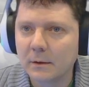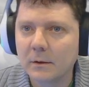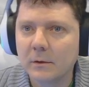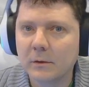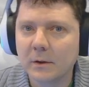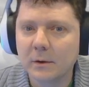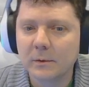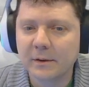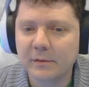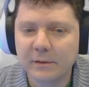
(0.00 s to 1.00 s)
So
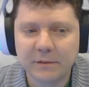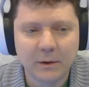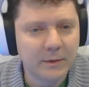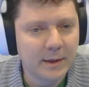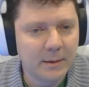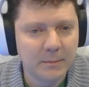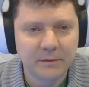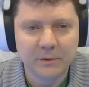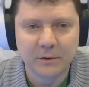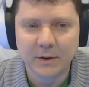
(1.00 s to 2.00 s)
definitely follow them
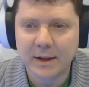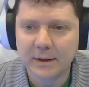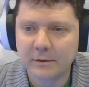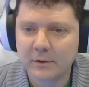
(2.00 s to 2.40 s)
if you're not.